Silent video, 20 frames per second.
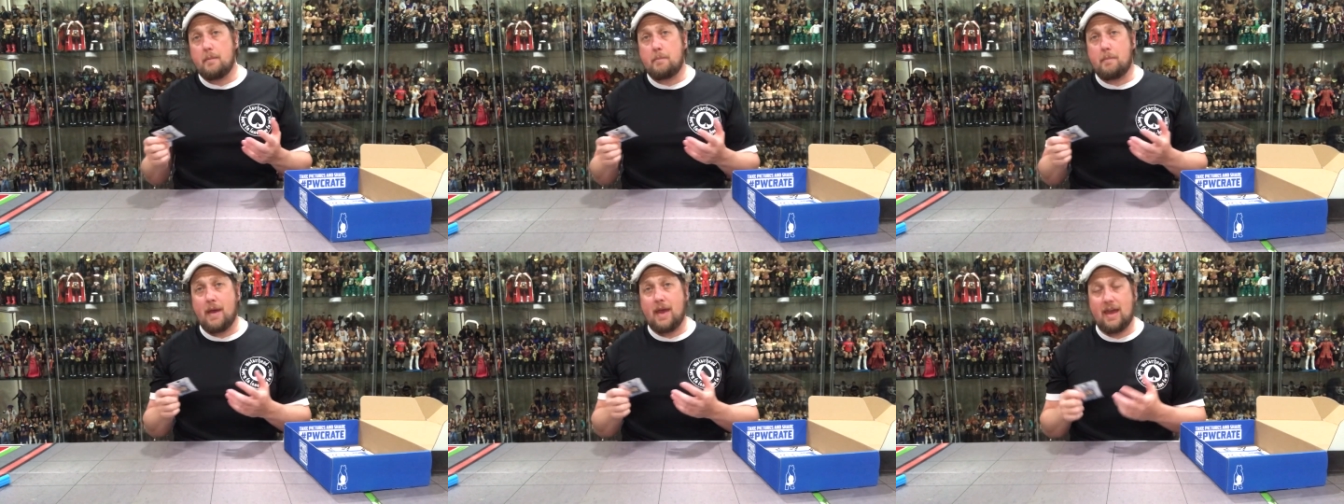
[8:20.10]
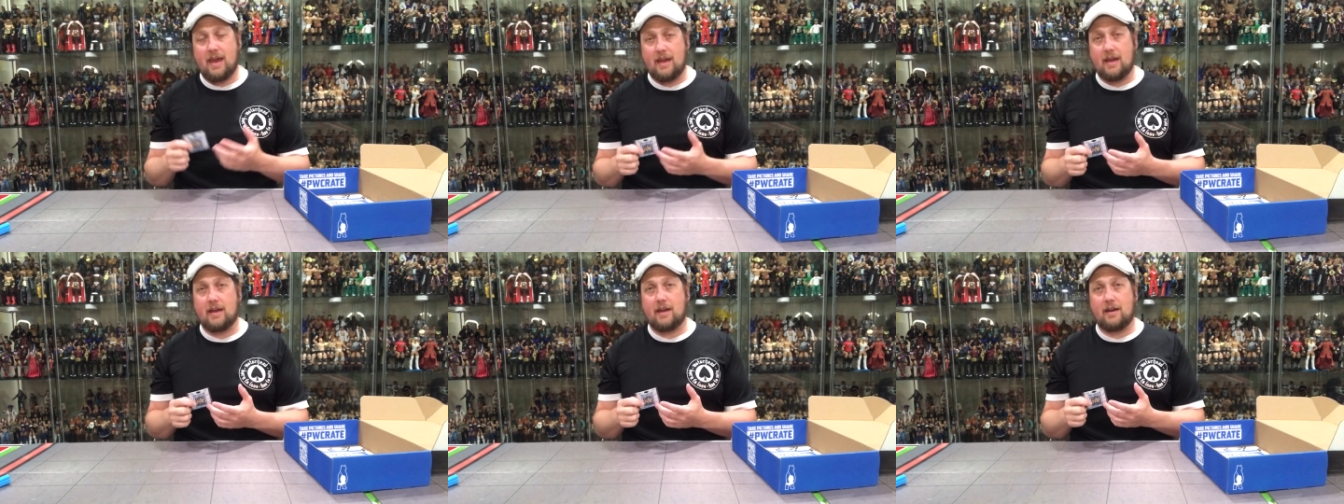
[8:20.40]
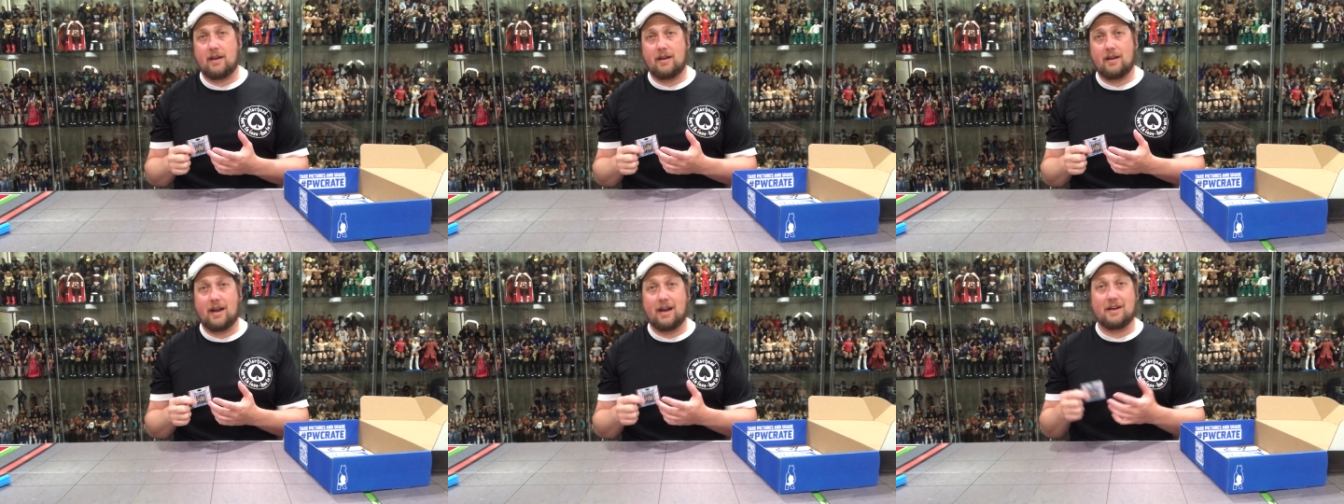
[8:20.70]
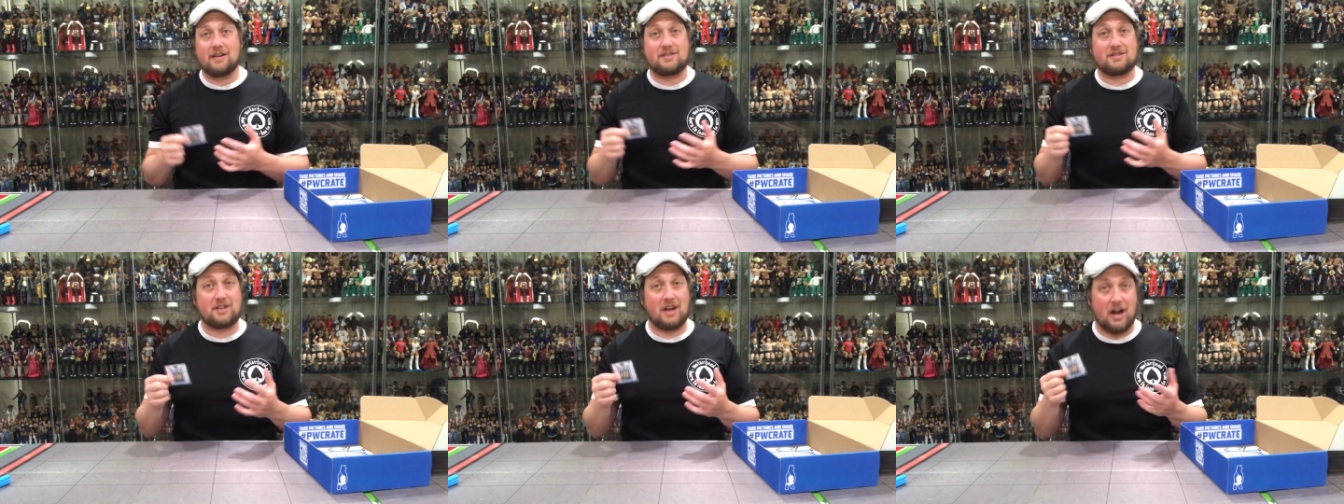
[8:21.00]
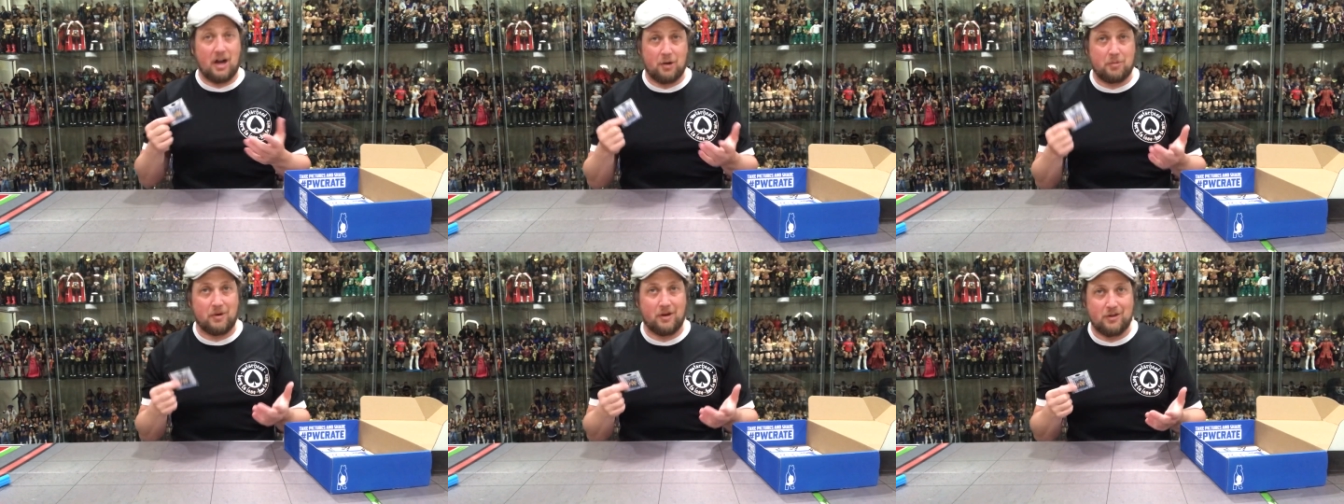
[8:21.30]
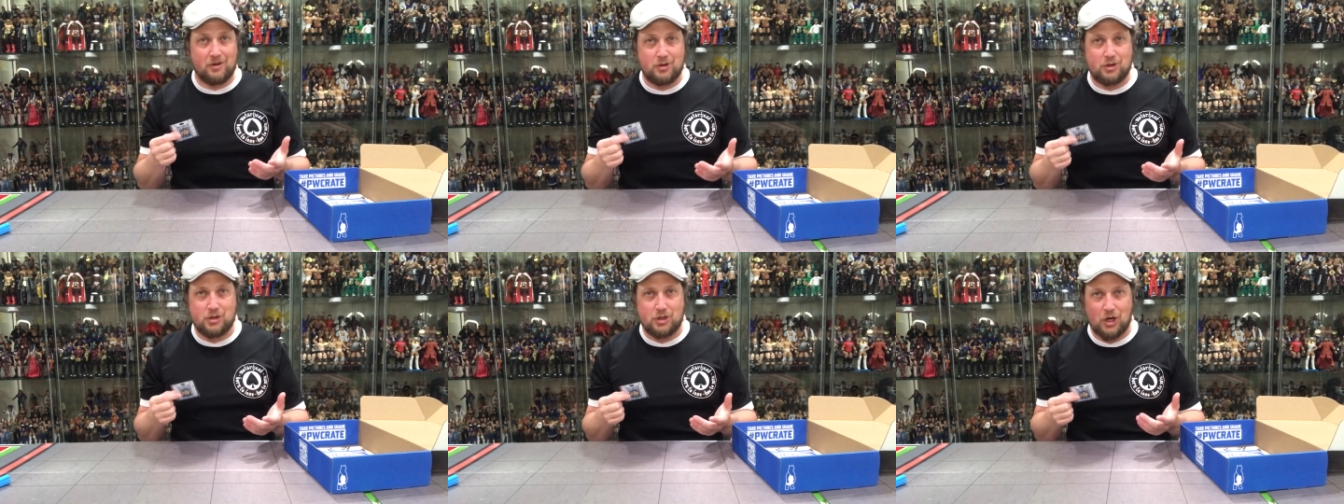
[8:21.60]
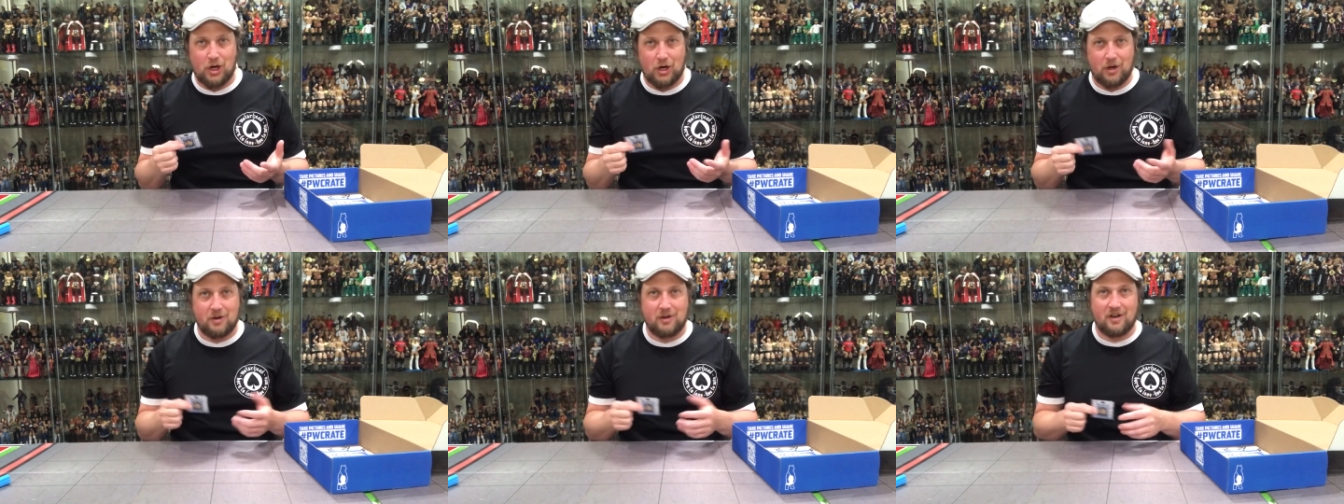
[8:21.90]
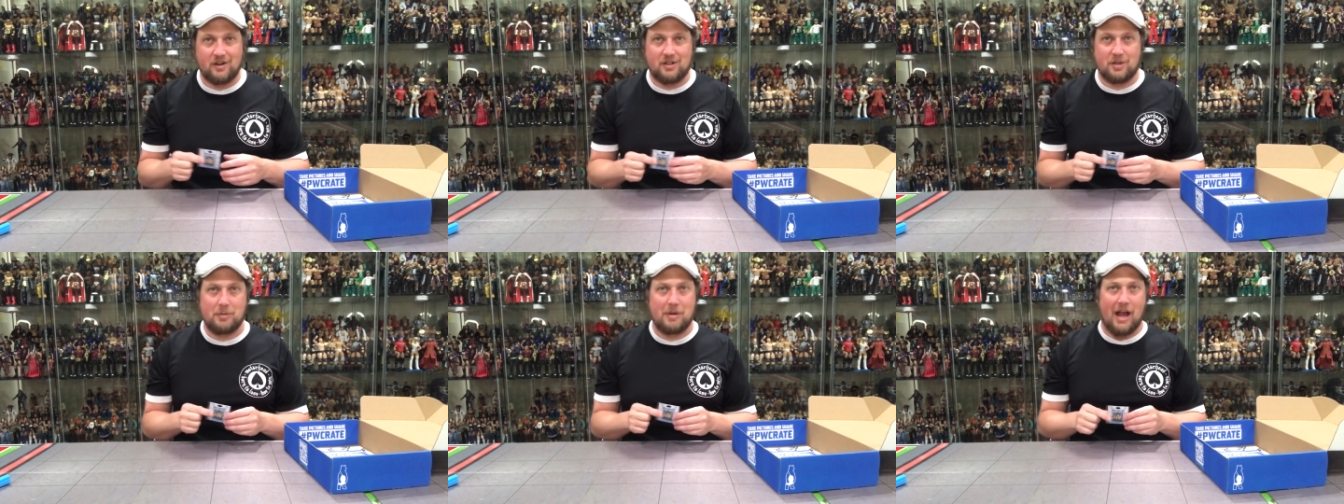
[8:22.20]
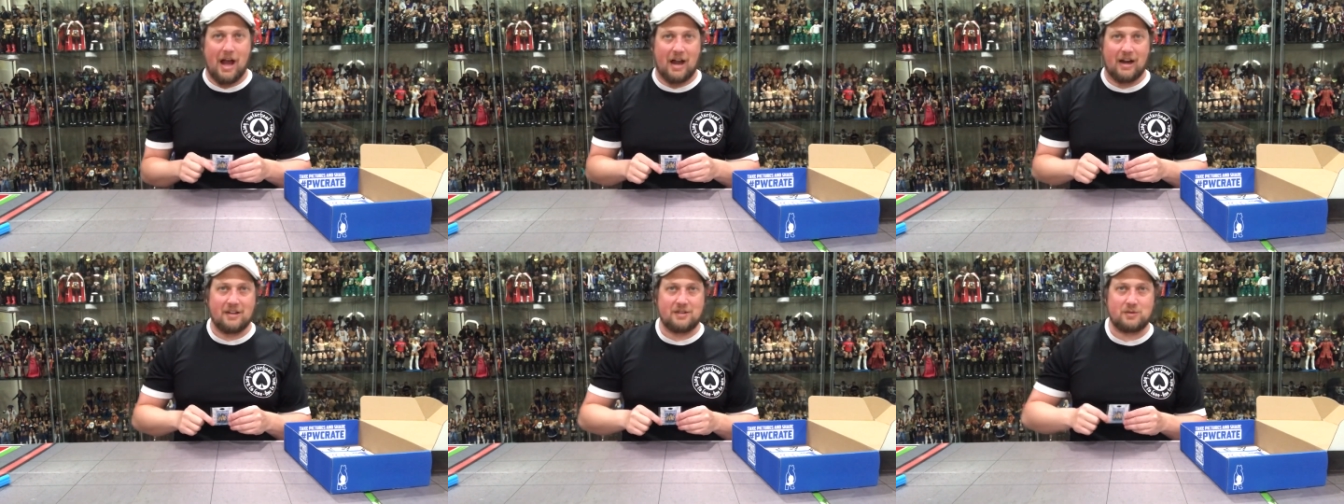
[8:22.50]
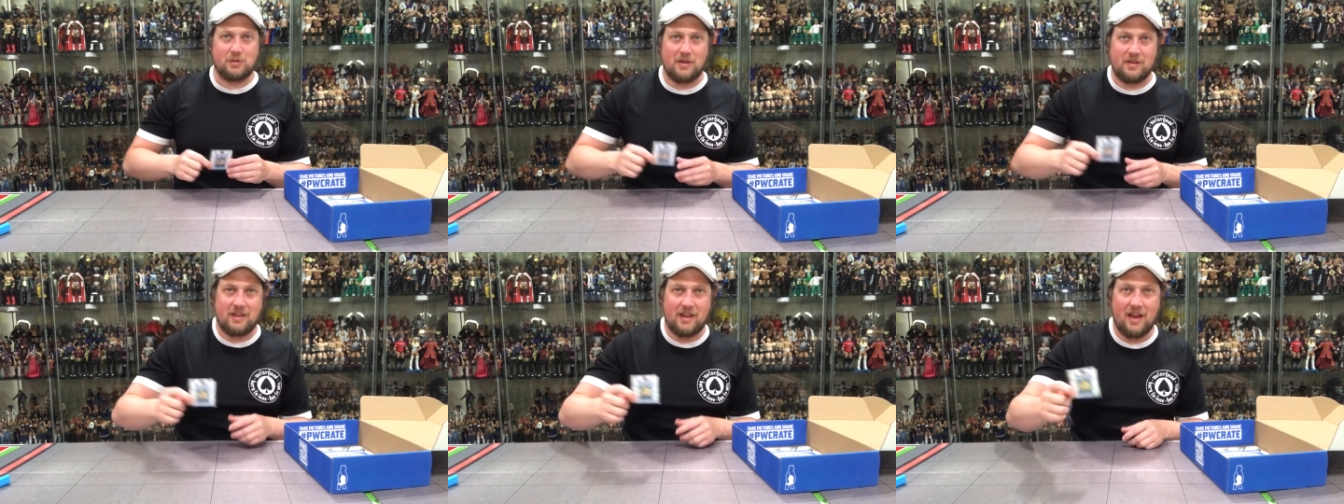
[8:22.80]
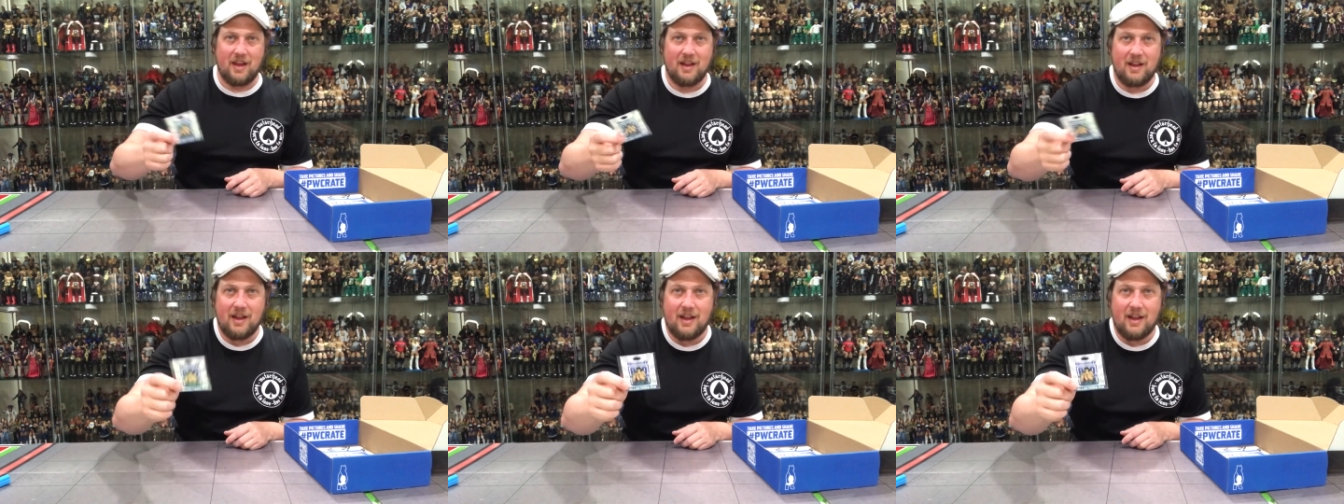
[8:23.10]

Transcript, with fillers: pin and a Steiner Brothers shirt, to be honest with you.